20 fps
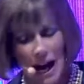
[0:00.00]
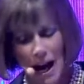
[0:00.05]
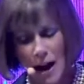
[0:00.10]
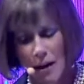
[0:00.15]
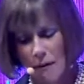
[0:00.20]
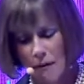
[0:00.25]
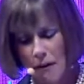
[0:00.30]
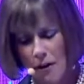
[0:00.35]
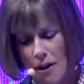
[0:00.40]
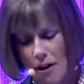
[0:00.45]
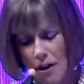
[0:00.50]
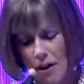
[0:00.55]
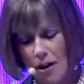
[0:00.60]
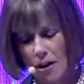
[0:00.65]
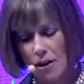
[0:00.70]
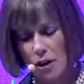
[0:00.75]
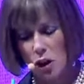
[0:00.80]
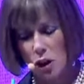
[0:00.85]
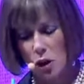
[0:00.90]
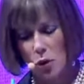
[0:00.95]
the UN
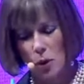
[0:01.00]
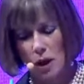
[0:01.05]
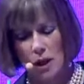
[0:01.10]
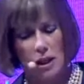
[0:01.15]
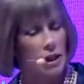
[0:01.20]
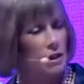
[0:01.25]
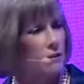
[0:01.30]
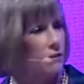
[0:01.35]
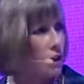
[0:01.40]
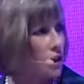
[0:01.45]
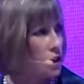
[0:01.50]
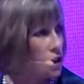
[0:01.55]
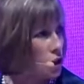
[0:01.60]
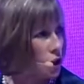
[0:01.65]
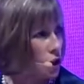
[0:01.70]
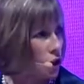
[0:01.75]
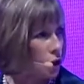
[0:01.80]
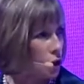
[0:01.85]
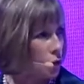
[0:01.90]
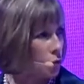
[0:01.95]
Convention on the Rights of
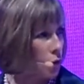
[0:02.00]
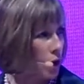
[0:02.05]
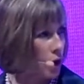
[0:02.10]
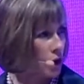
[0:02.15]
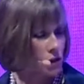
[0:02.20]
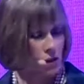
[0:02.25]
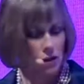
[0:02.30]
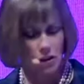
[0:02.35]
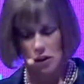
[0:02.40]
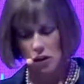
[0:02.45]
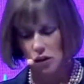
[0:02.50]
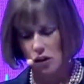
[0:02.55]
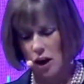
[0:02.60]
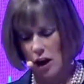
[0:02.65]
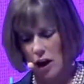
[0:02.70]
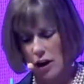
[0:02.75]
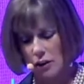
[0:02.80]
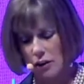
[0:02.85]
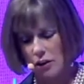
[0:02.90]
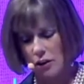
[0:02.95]
the Child. It's
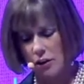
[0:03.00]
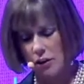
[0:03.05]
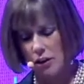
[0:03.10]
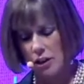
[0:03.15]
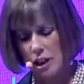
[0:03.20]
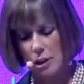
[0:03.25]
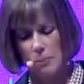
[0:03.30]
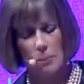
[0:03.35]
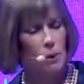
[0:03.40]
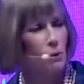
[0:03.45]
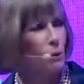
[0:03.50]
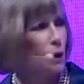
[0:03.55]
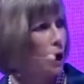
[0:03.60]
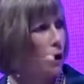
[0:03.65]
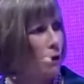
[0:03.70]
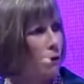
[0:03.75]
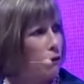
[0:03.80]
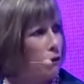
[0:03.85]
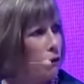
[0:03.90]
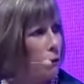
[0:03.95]
been around for many
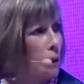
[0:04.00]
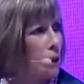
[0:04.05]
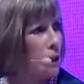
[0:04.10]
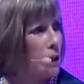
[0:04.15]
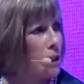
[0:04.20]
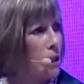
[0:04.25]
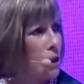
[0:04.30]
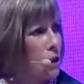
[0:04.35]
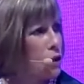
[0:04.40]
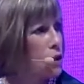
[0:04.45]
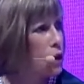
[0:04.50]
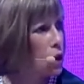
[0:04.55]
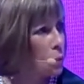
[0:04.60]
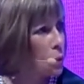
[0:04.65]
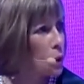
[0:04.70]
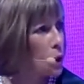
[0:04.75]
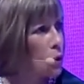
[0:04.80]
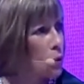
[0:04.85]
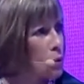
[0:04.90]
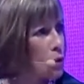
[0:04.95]
years. Could we use that
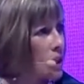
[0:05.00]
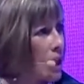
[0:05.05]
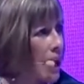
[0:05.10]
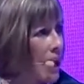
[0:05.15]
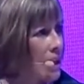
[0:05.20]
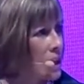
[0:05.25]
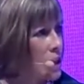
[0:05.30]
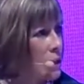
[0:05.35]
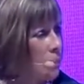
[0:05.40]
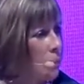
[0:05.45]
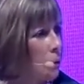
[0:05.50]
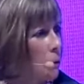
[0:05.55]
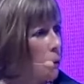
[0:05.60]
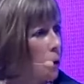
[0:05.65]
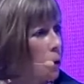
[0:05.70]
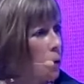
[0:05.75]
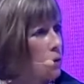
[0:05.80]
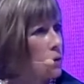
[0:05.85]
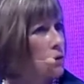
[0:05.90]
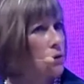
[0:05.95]
to promote digital
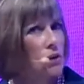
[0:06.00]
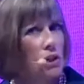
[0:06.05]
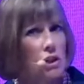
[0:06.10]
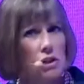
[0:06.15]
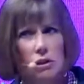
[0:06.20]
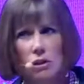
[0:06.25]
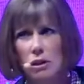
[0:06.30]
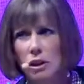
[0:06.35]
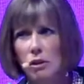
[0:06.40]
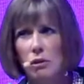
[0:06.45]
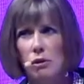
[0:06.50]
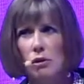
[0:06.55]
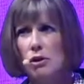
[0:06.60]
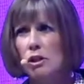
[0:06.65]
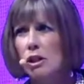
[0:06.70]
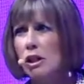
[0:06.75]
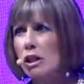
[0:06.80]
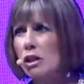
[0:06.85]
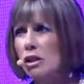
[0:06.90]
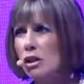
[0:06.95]
literacy, digital
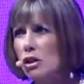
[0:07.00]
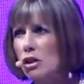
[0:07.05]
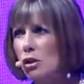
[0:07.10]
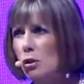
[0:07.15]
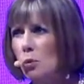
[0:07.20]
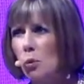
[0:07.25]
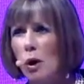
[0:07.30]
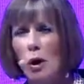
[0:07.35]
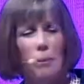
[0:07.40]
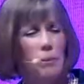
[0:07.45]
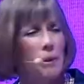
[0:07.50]
well-being?